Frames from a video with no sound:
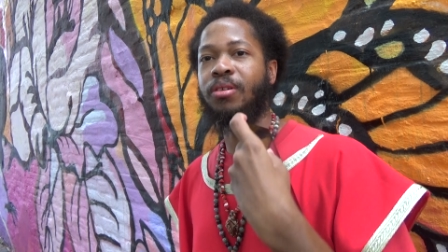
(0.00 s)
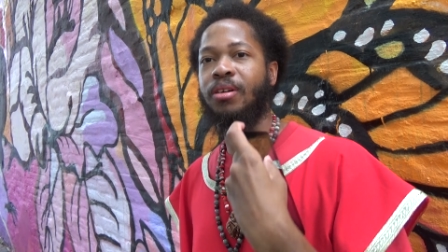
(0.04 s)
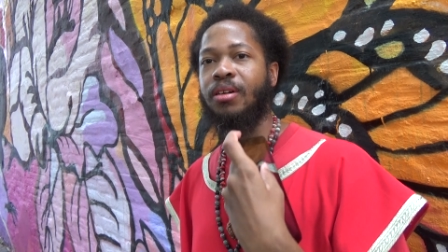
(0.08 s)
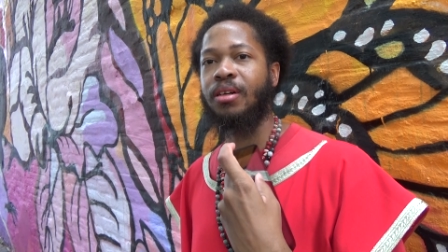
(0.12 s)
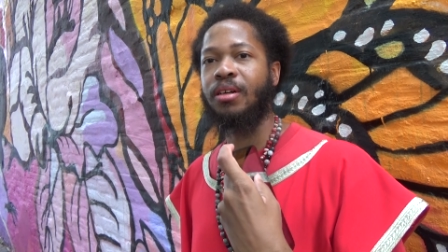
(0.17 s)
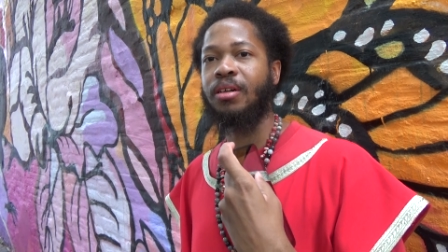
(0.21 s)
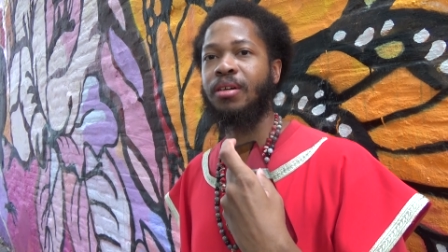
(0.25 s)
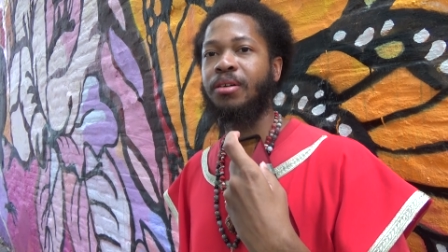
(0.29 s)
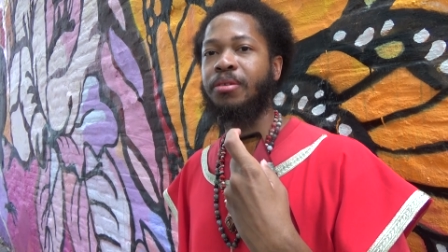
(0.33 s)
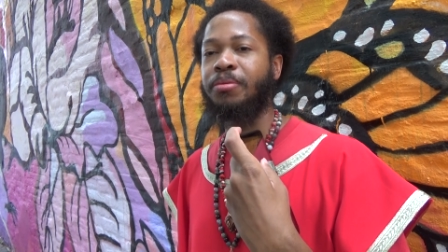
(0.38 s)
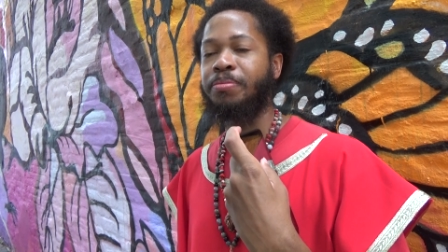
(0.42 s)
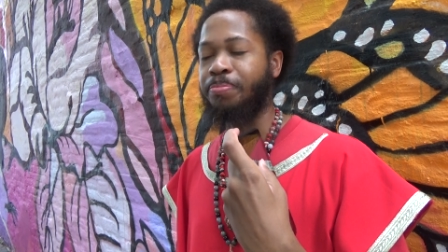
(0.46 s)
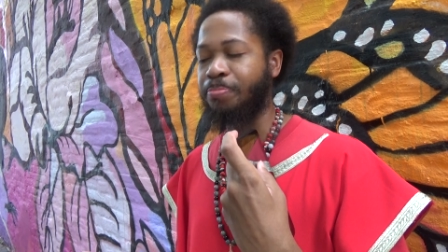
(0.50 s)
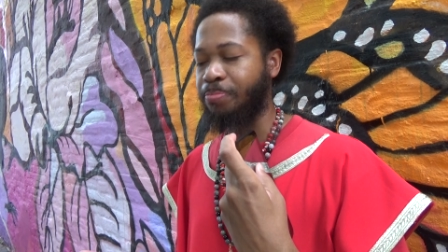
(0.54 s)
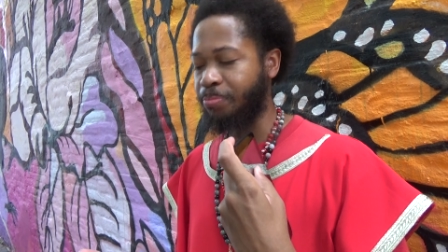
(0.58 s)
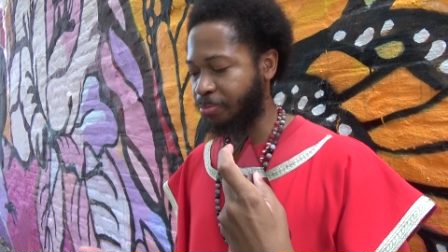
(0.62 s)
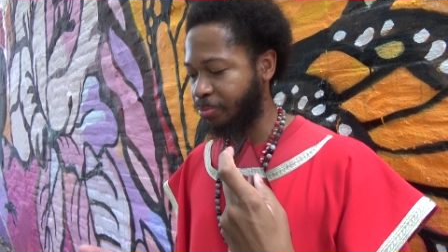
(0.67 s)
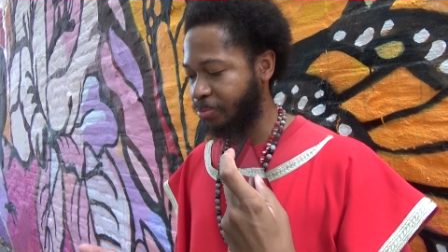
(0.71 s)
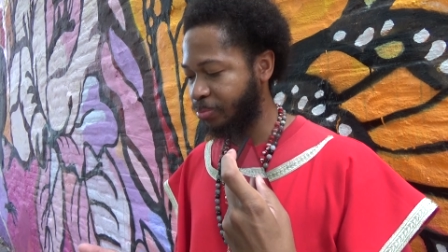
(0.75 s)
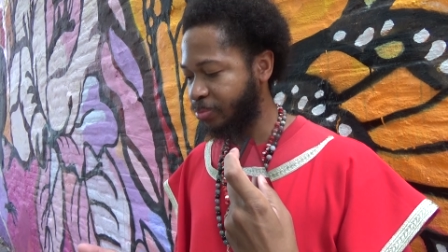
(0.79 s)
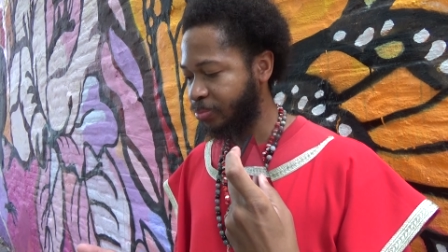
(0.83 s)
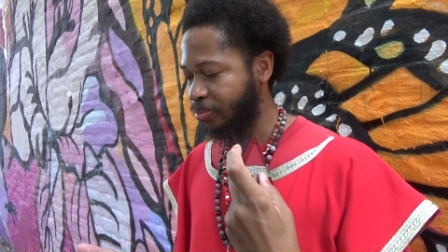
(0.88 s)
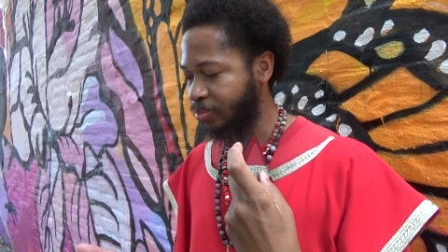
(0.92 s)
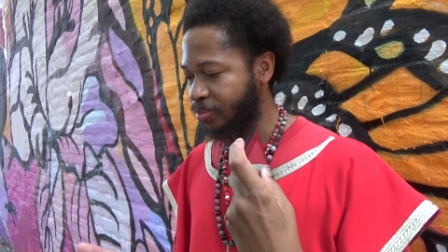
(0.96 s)
come
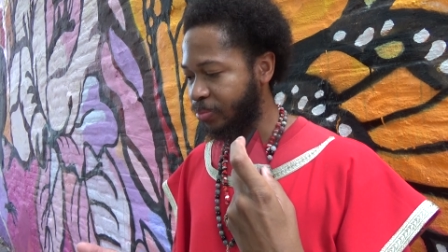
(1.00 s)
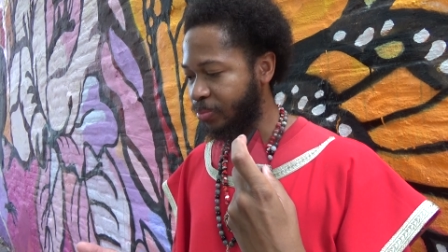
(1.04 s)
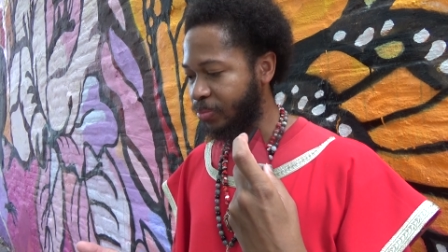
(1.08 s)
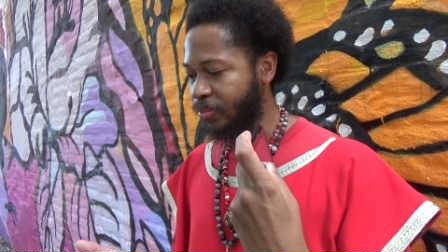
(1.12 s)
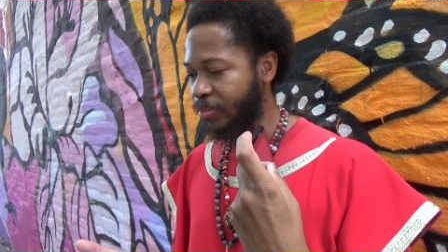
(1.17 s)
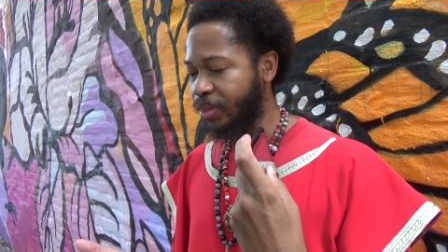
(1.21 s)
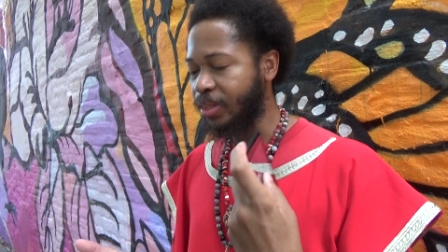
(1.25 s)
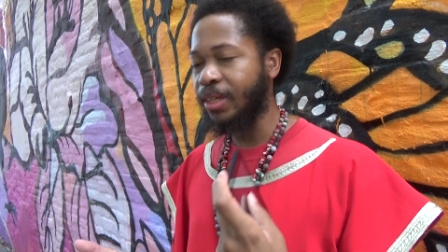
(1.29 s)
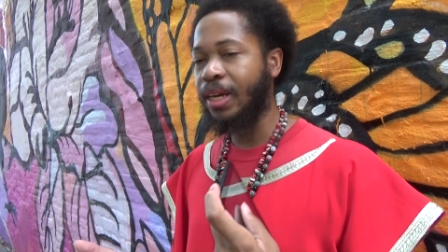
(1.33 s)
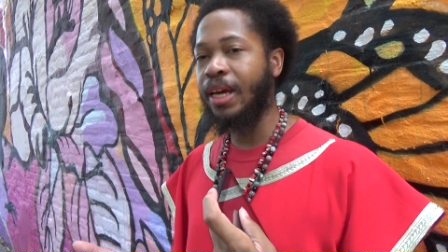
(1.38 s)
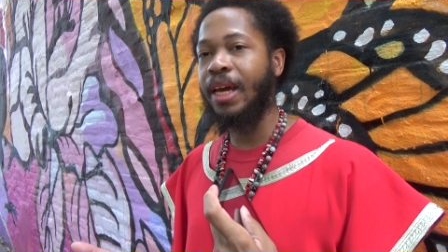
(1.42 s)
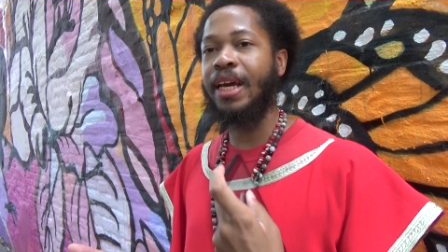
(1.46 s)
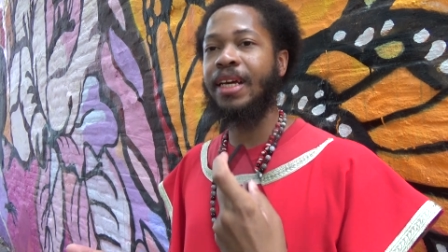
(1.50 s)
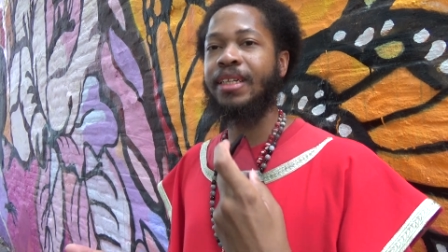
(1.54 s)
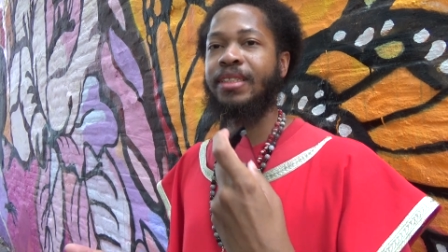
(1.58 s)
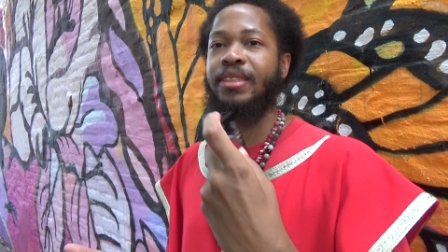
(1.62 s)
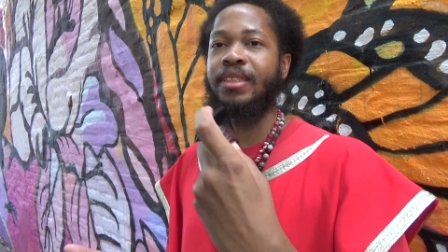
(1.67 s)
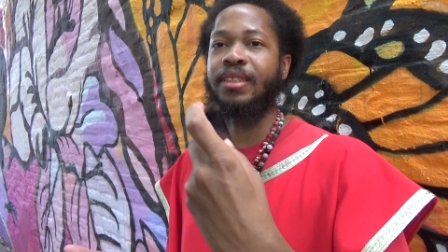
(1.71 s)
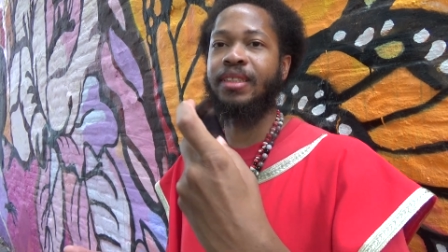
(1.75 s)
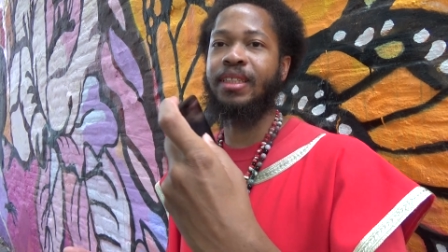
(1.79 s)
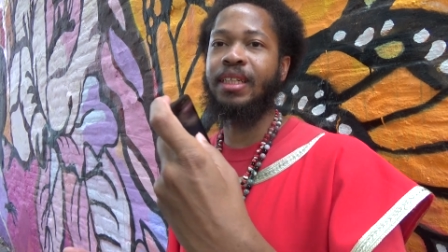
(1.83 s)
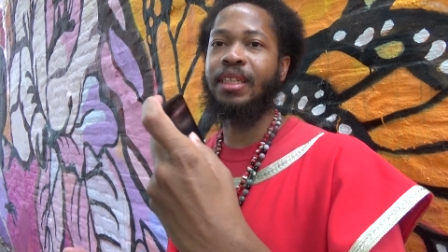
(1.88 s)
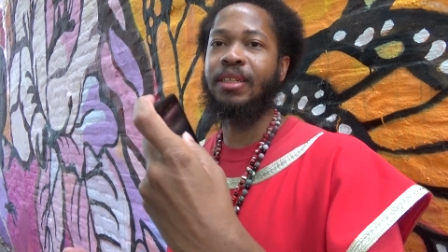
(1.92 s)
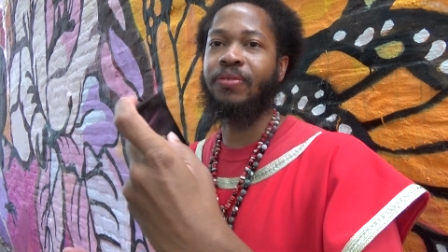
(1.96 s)
as
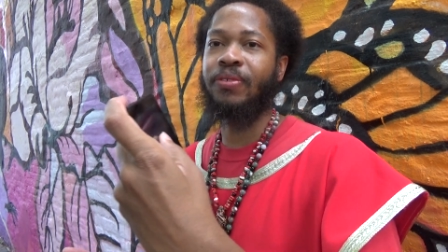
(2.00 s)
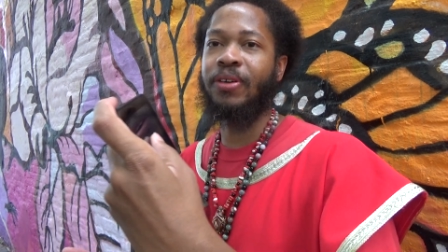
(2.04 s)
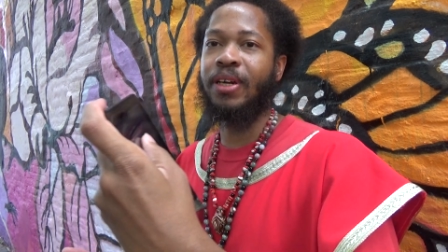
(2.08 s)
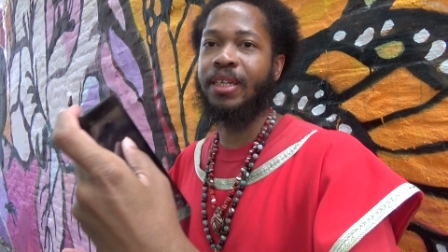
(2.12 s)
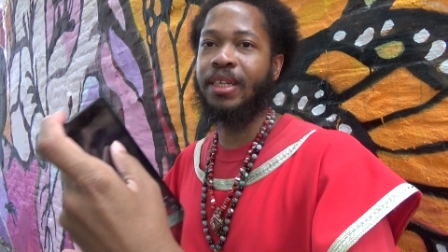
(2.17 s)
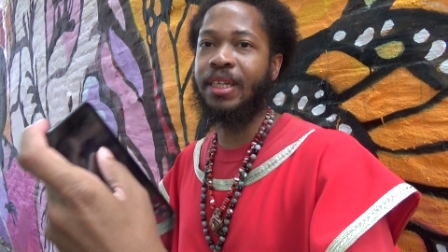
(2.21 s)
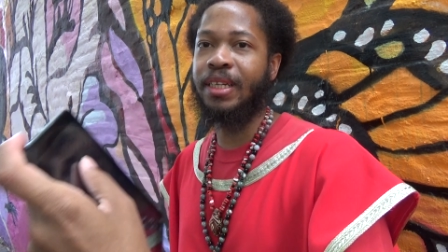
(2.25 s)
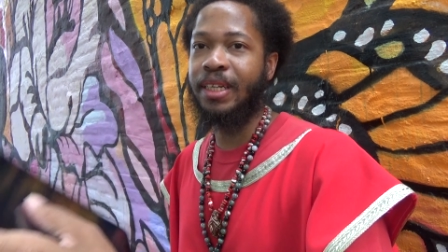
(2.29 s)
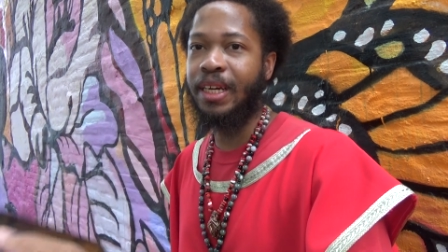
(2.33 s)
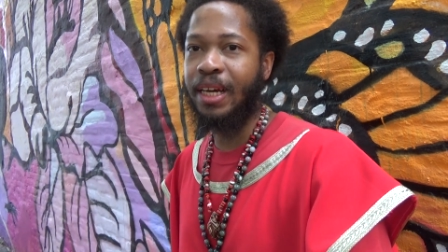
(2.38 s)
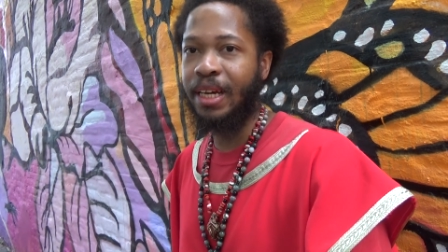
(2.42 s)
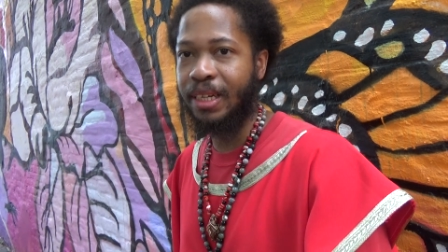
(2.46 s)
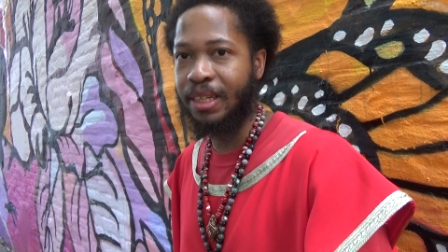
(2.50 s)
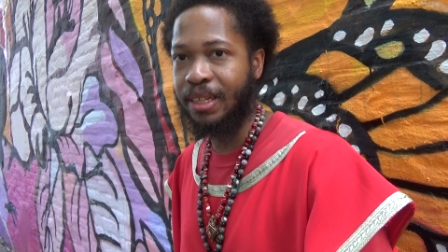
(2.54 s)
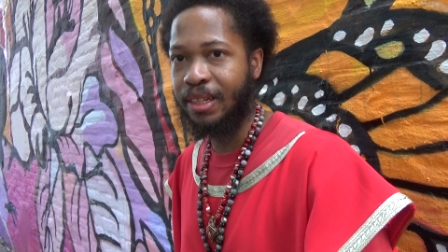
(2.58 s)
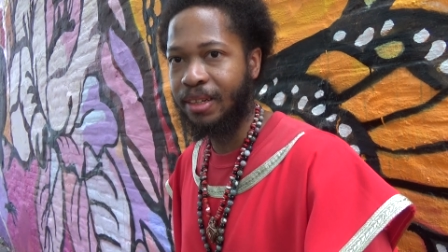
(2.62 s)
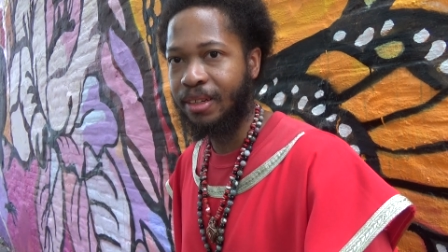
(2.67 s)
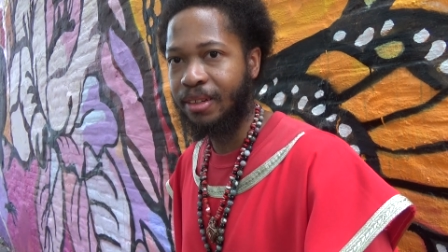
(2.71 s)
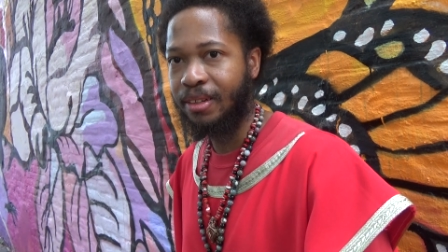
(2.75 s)
a thief in the night.